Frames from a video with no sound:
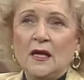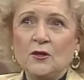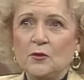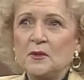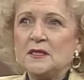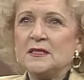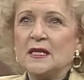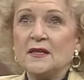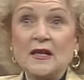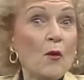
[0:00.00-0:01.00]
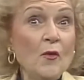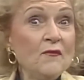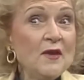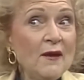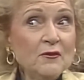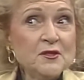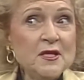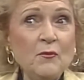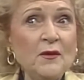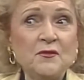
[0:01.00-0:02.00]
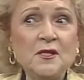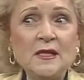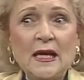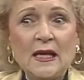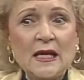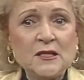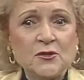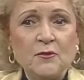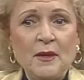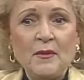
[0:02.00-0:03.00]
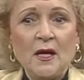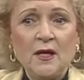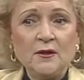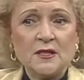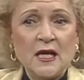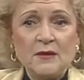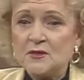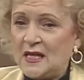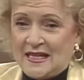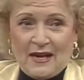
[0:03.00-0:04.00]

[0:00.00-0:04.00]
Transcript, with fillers: Nobody said a thing. We've never seen. We've seen that last show maybe a hundred times and